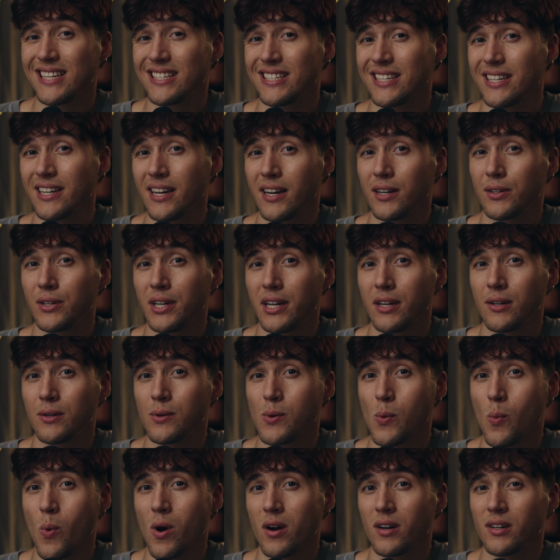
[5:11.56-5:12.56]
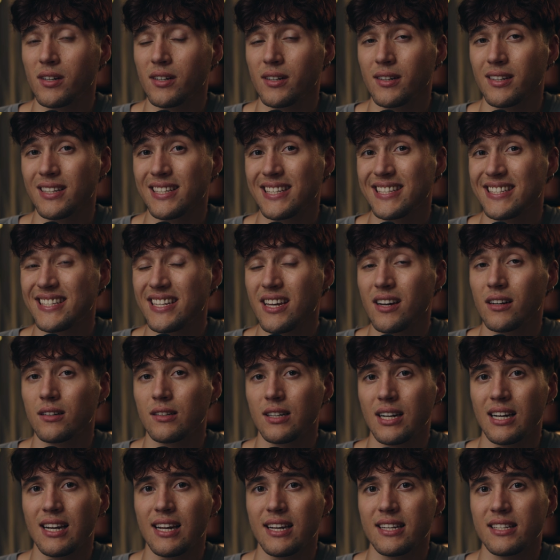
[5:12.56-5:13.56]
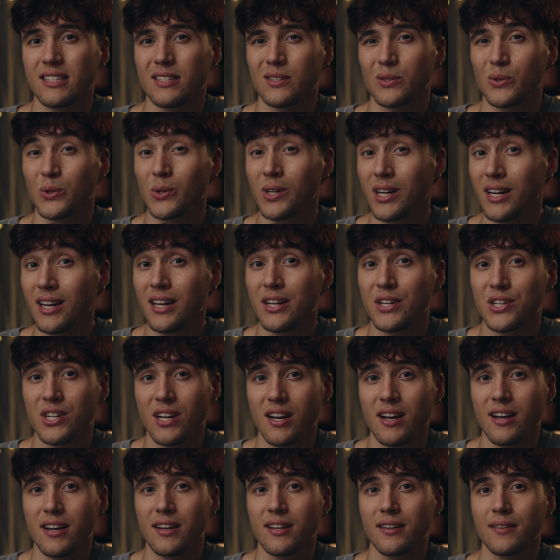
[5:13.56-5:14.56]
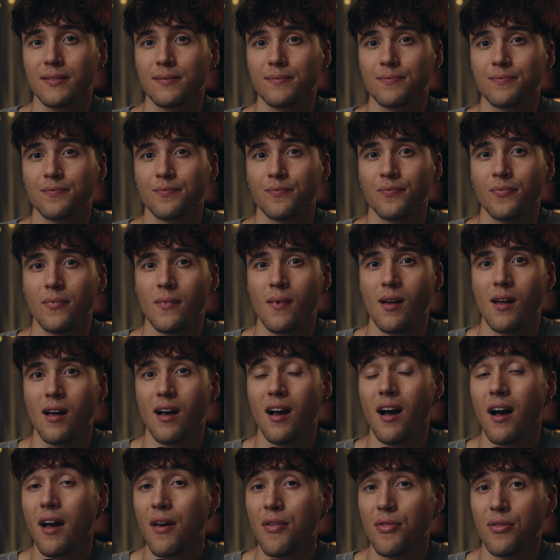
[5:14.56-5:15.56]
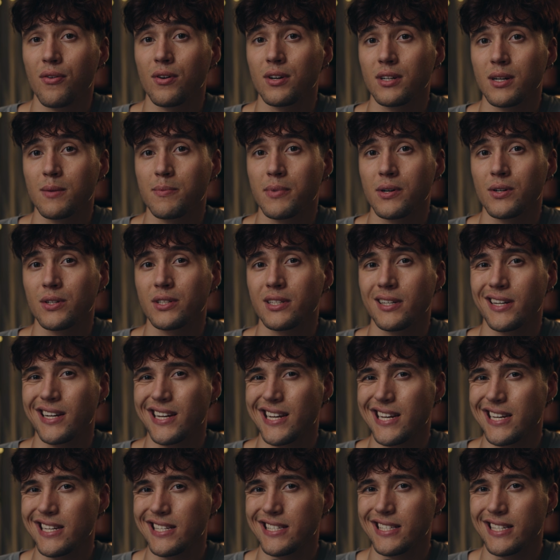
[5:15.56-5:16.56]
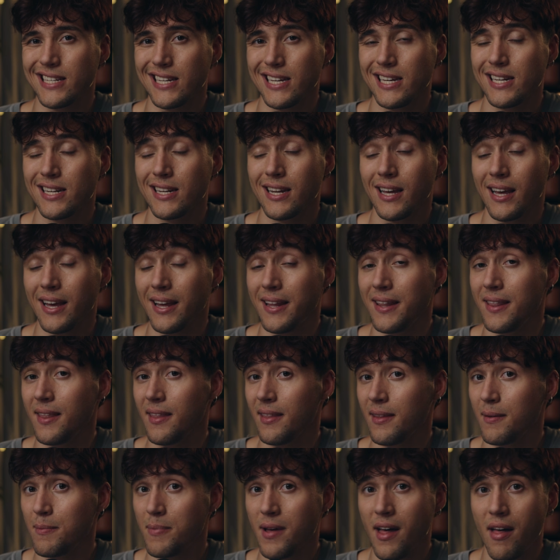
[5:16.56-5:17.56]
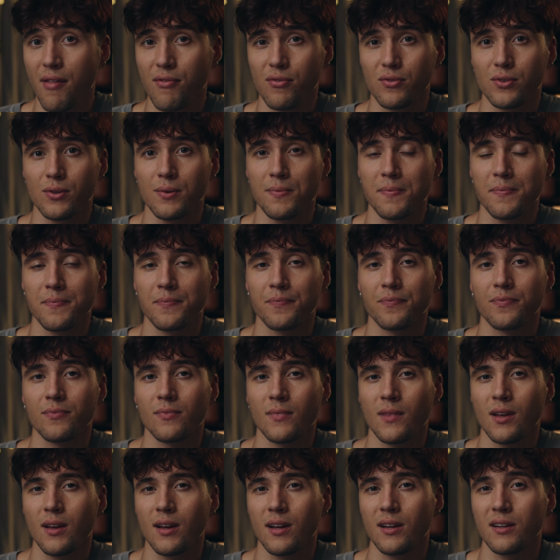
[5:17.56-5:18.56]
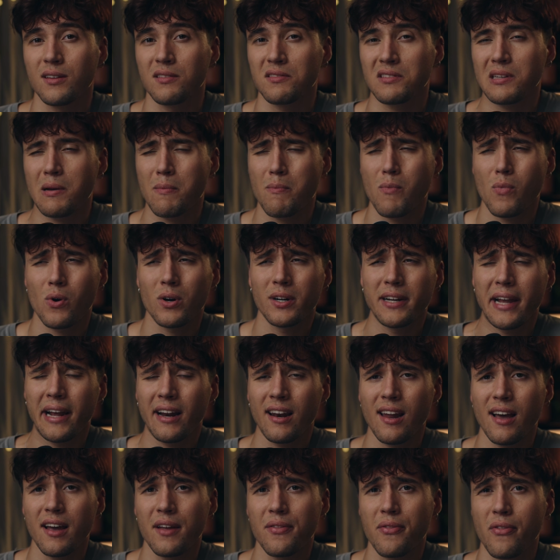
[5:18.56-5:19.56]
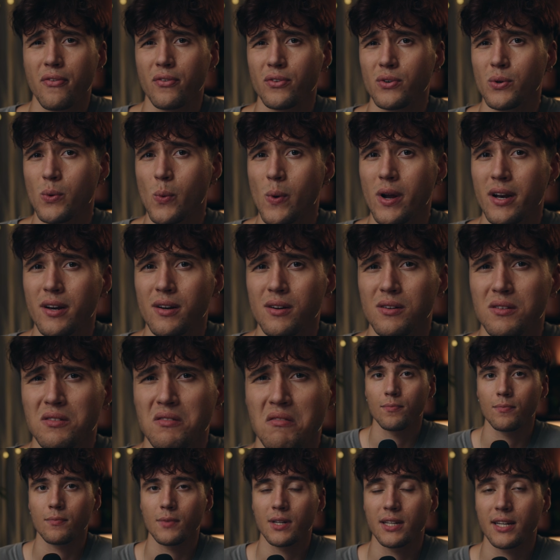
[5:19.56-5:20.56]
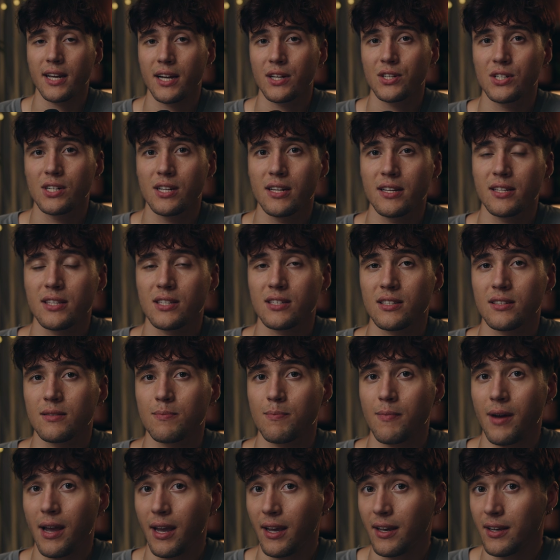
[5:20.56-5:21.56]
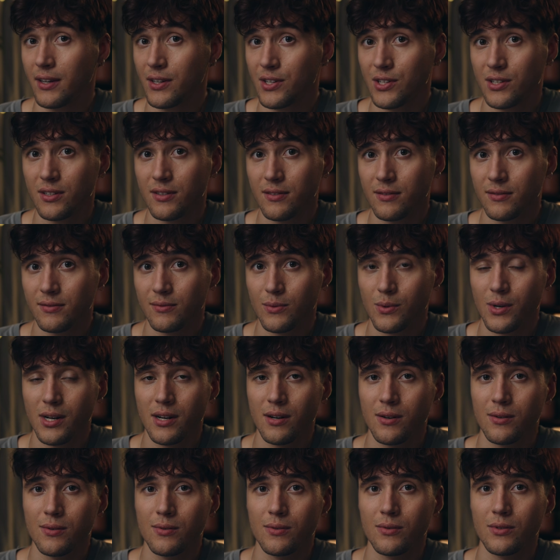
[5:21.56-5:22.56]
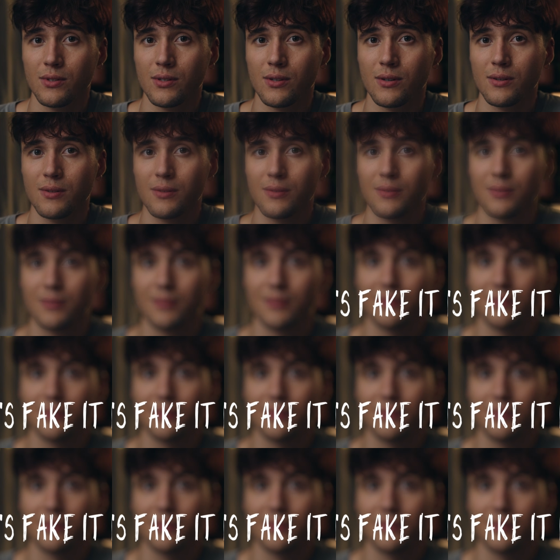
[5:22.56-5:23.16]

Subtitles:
scenario where CRLS really shine, I thought about a scene in the bathroom. Some morning light through window, but actually it's my kitchen window, so...